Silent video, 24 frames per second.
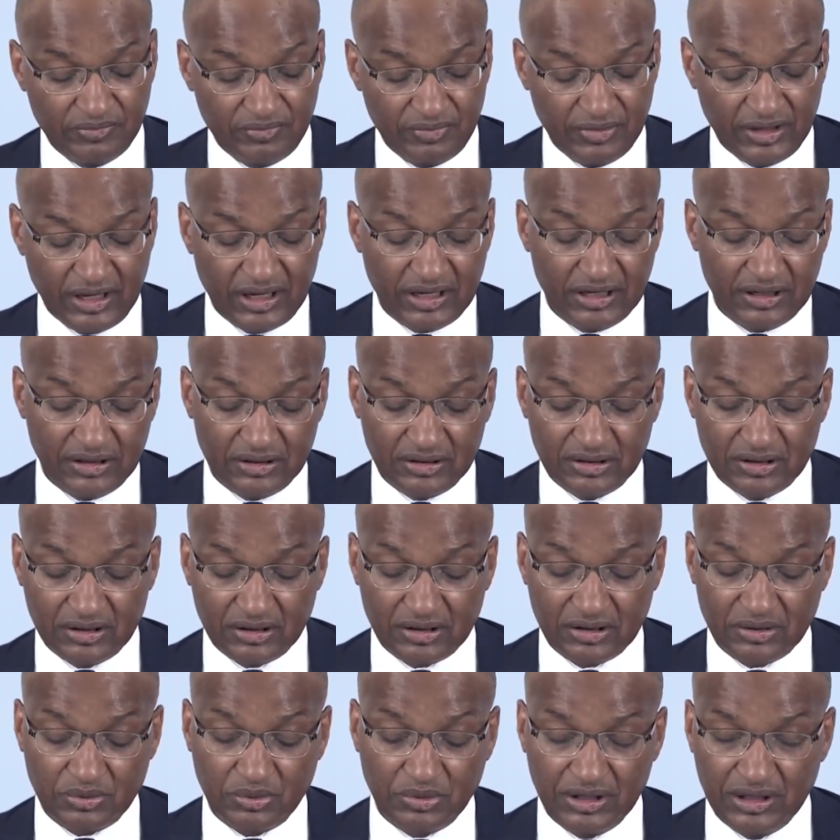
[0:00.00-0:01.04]
and
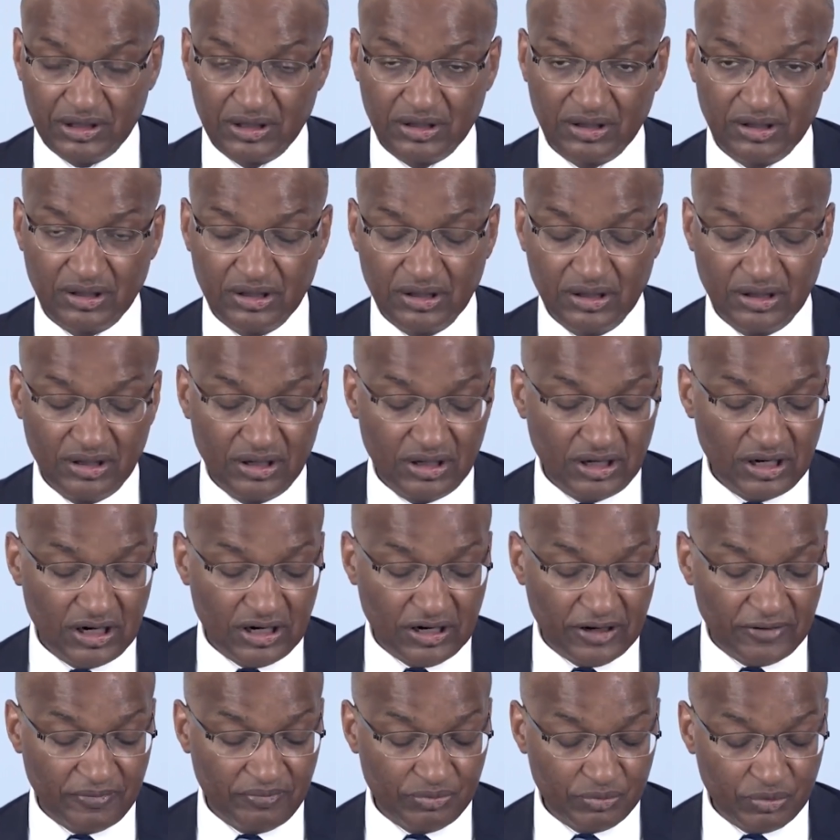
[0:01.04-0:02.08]
we
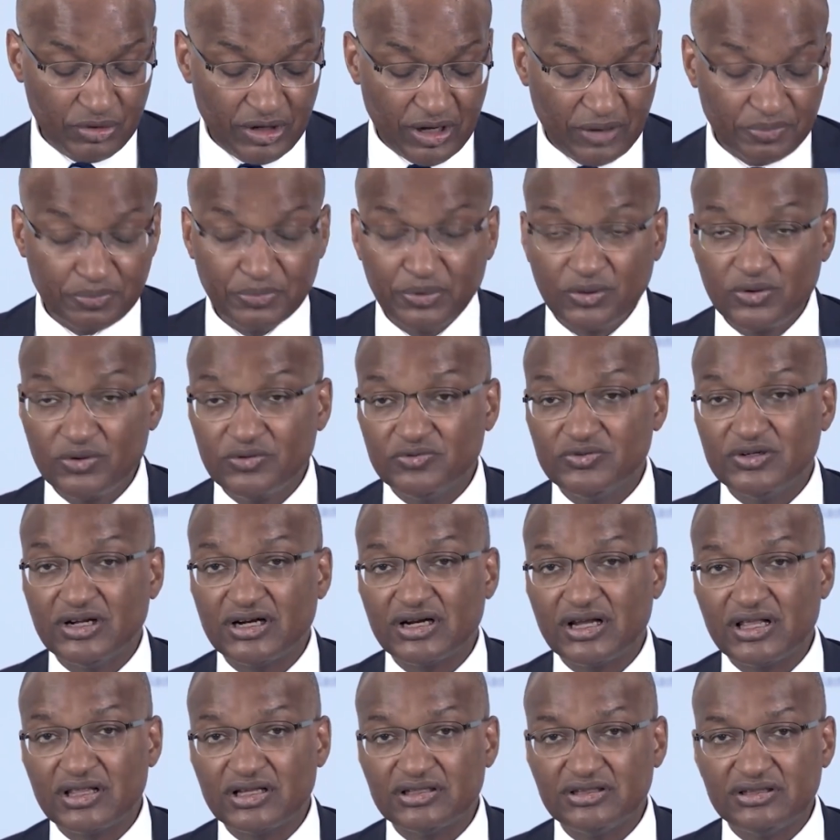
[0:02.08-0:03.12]
approved
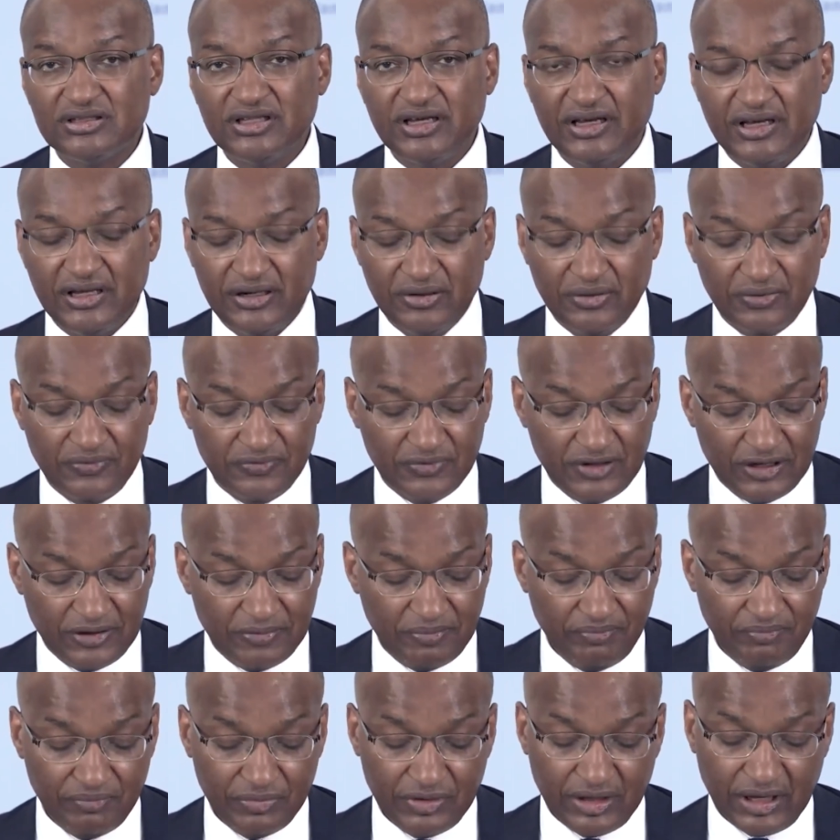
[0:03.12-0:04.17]
another 10 of
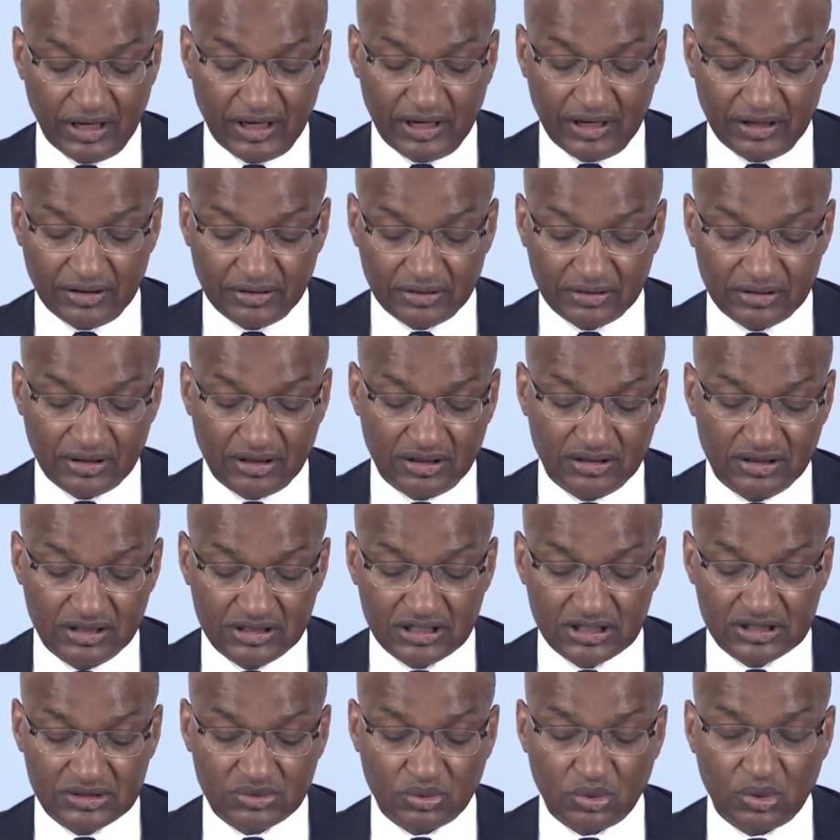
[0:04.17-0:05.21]
them. And this
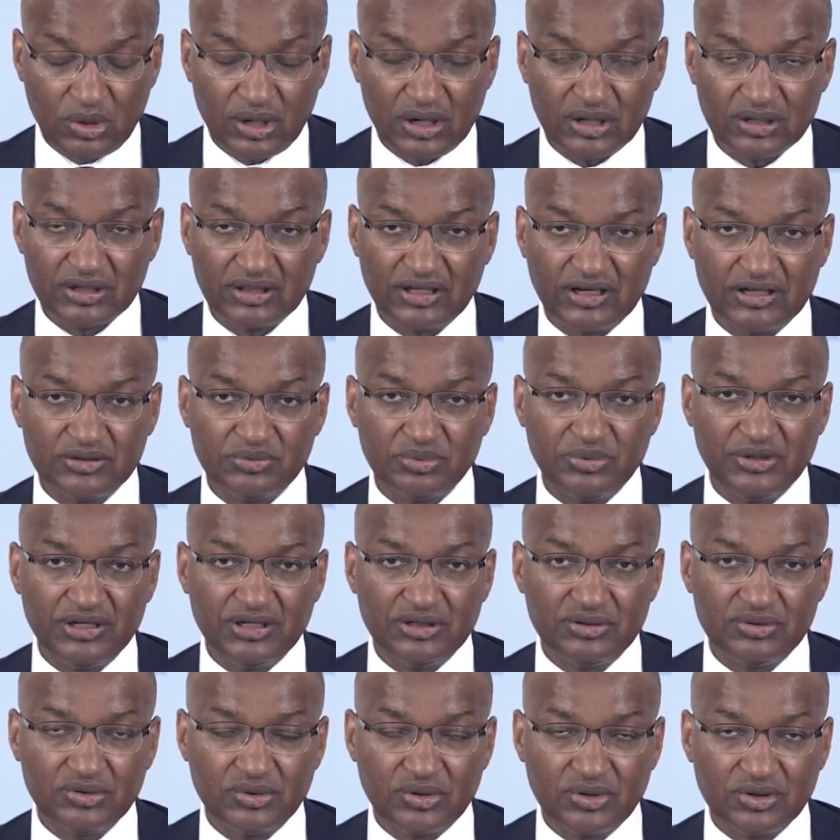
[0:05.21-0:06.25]
is work that we
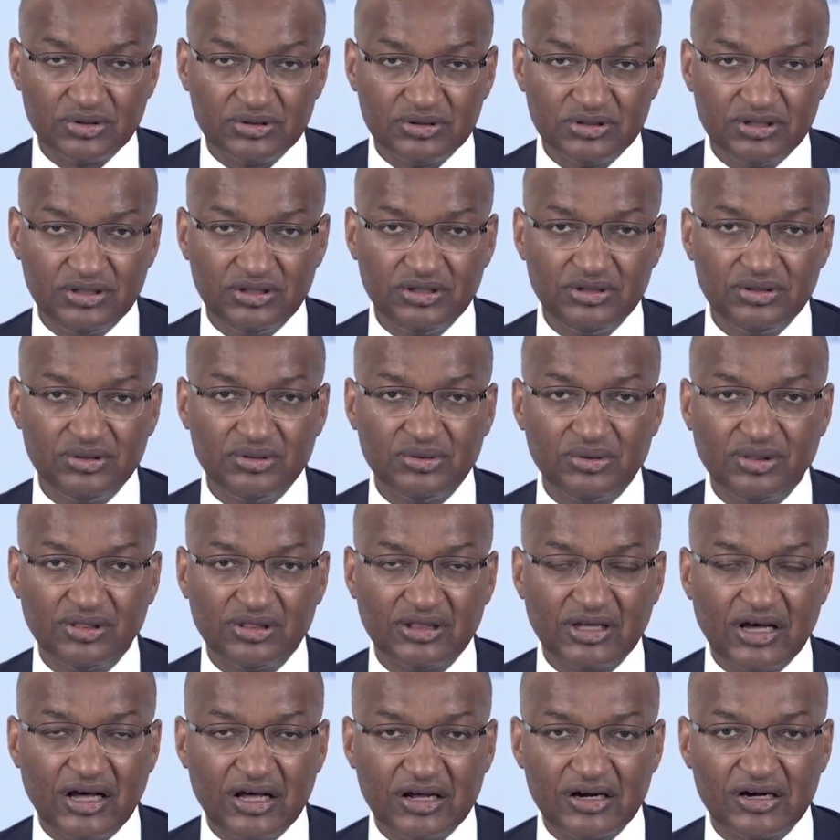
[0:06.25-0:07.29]
need to continue
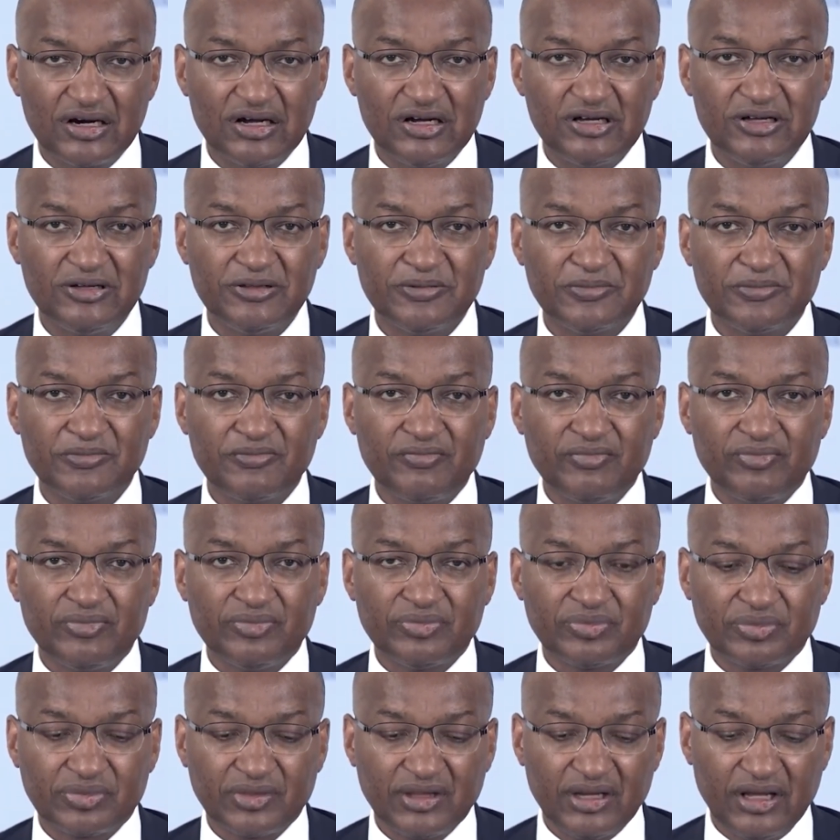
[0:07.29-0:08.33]
thorough
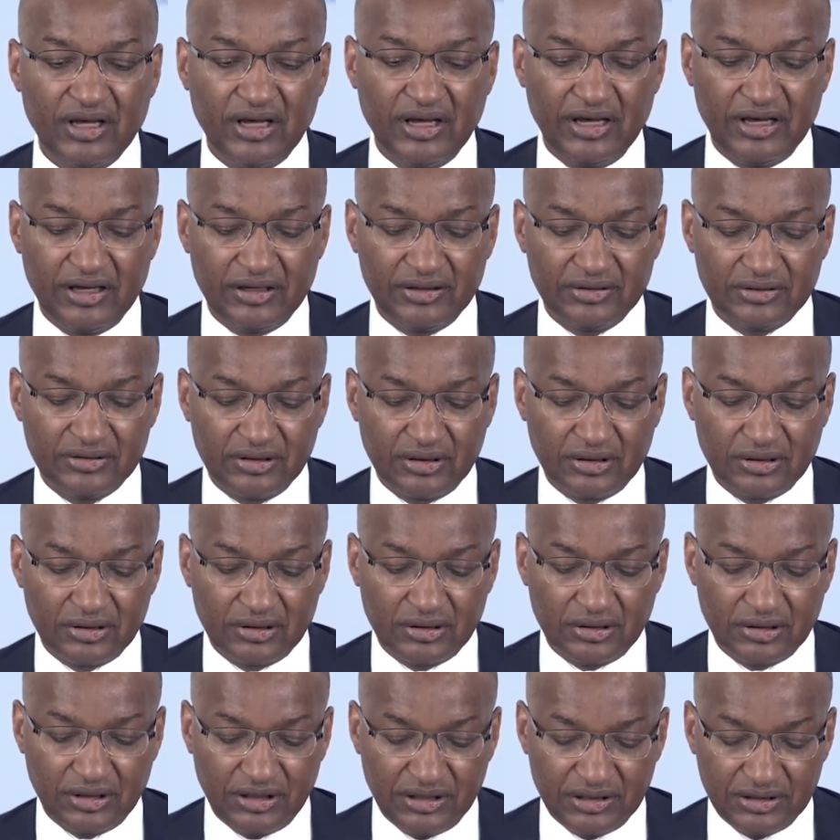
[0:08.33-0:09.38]
and
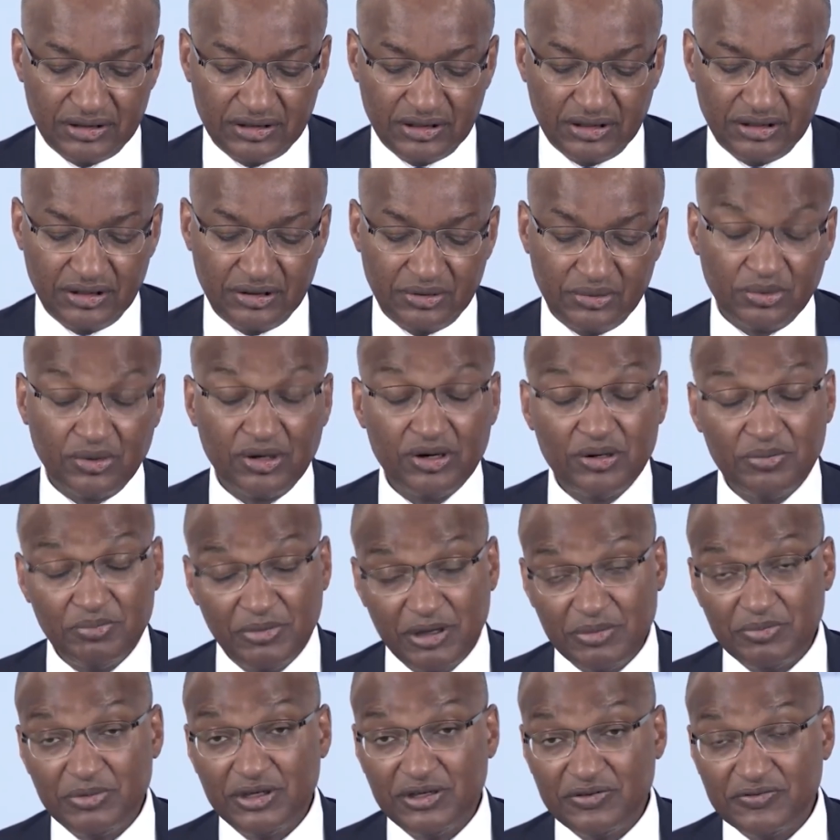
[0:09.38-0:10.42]
indeed, well,
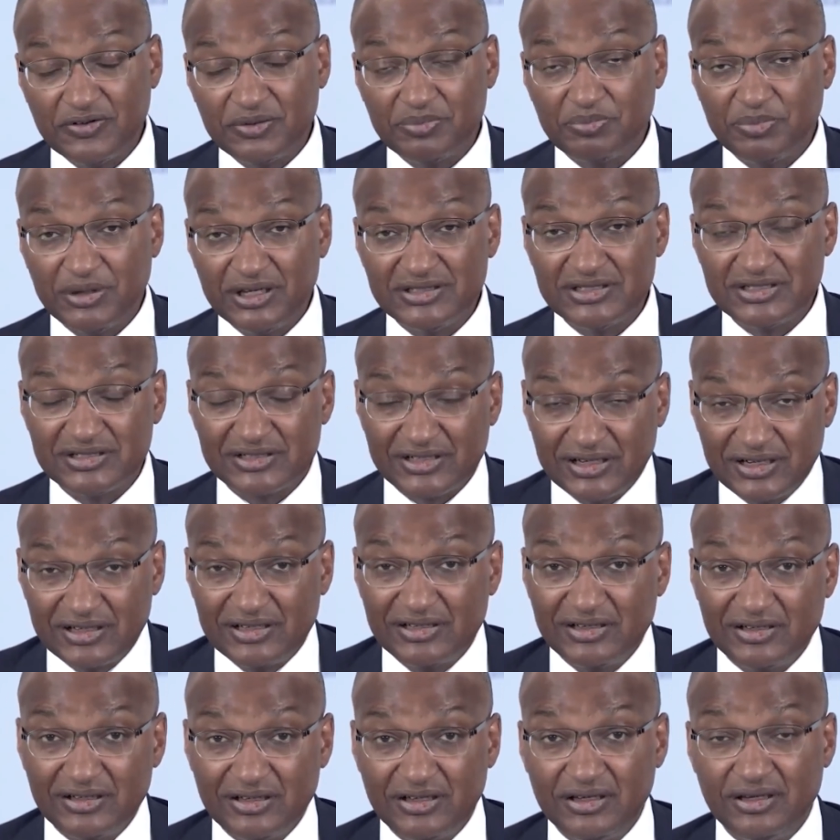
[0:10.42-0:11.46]
maybe even
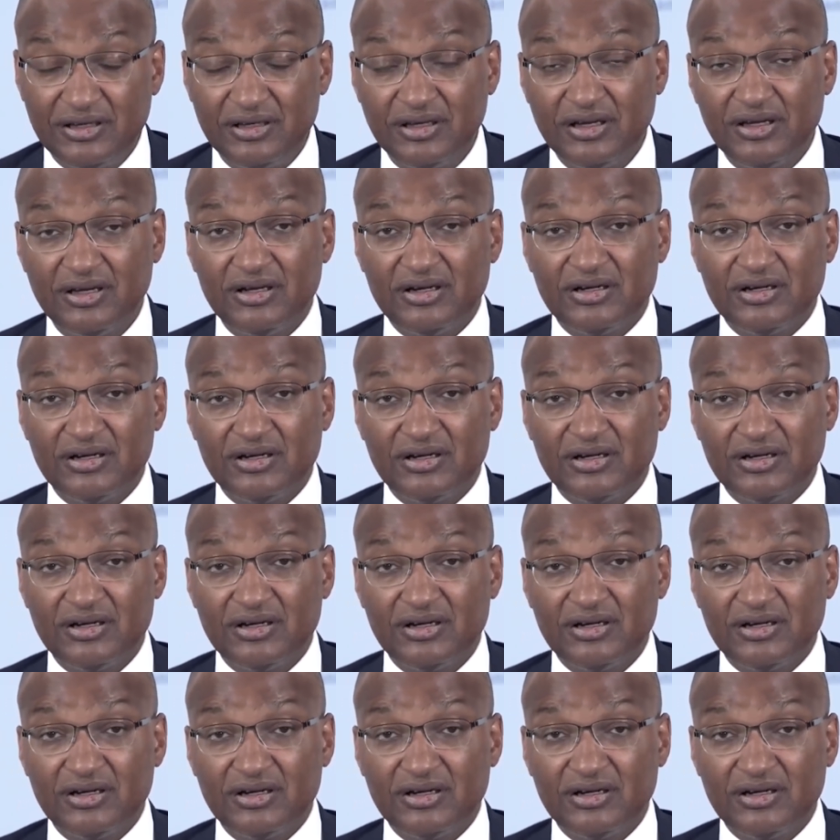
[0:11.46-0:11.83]
painstakingly.